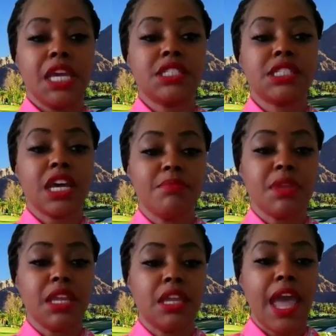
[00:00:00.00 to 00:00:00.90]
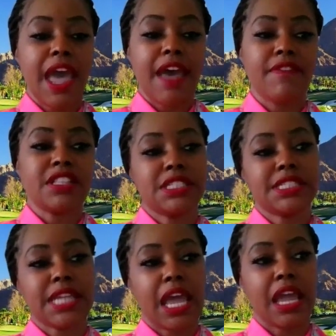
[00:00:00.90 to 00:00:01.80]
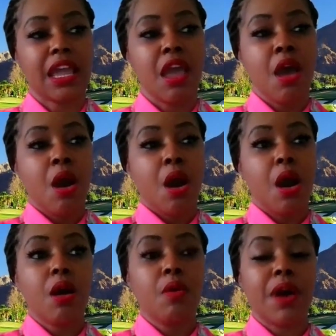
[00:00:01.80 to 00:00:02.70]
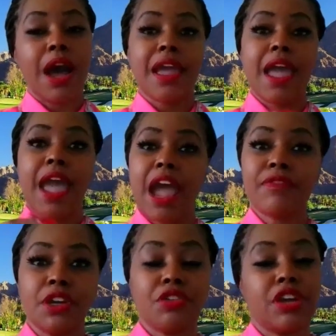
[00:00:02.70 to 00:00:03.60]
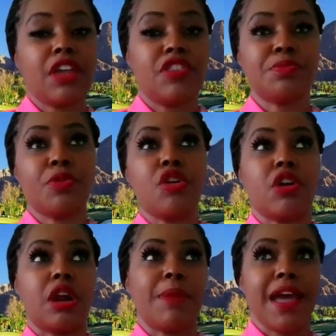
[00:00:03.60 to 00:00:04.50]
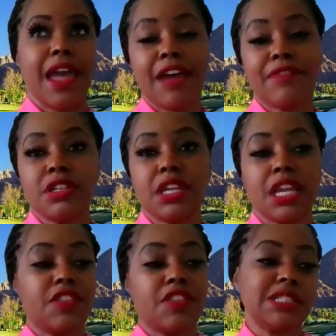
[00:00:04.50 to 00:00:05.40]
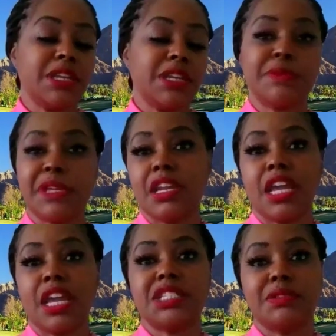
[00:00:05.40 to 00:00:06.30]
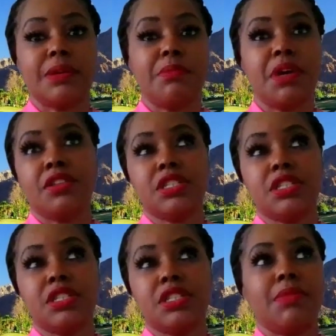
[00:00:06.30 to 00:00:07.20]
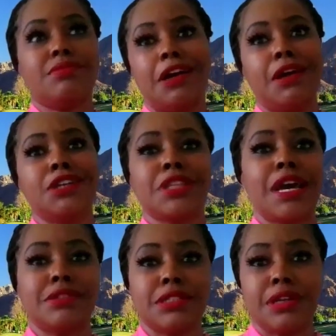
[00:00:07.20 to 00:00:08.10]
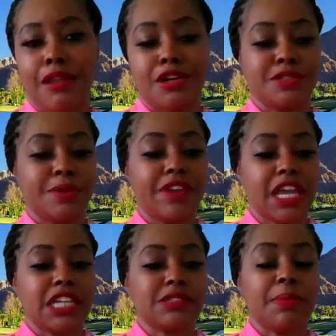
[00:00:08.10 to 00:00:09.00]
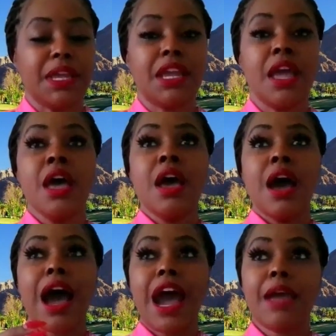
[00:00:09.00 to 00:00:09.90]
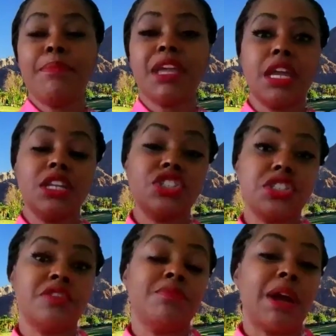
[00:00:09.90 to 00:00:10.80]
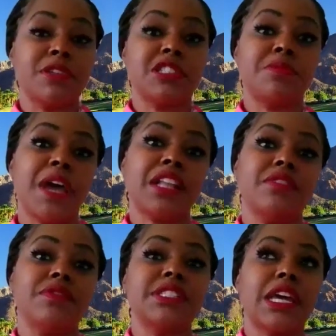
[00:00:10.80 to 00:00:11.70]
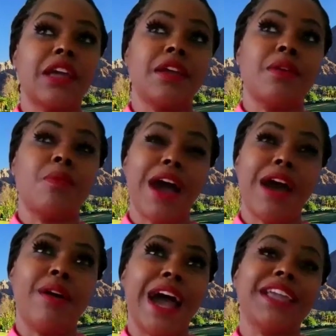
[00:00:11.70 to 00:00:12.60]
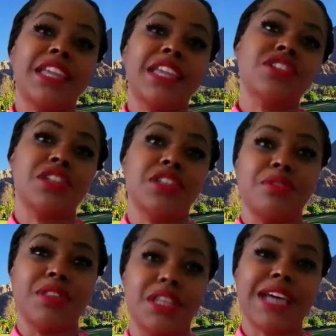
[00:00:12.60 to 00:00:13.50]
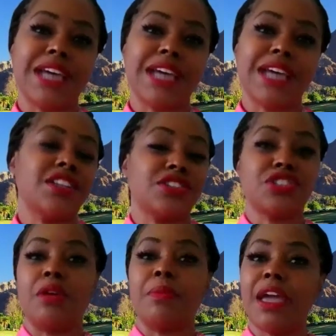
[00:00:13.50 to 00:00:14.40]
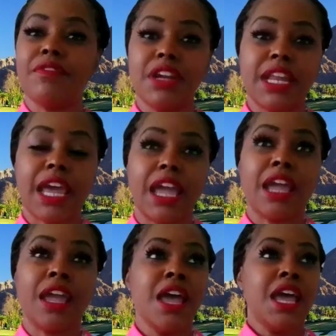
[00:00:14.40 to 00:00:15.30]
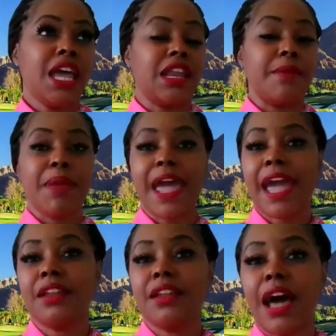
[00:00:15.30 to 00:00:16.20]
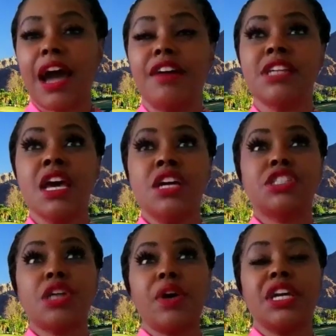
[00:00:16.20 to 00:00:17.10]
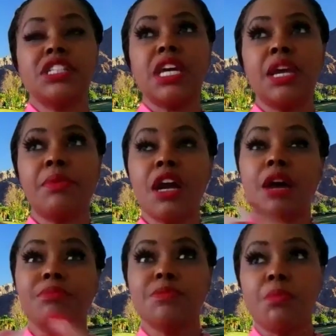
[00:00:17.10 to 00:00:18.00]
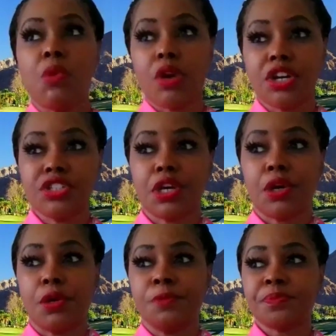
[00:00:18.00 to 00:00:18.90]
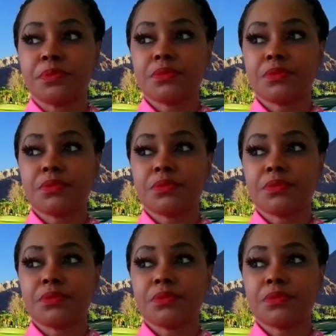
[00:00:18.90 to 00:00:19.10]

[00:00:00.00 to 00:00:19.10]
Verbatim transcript: instead of me having to say oh, well, I have to create this program. I have to get this many speaking engagements a month to make $100,000, whatever the case may be. I began to shift my perspective and say, wow, I get to do this. I get to show up every day and impact lives. So it, becomes more so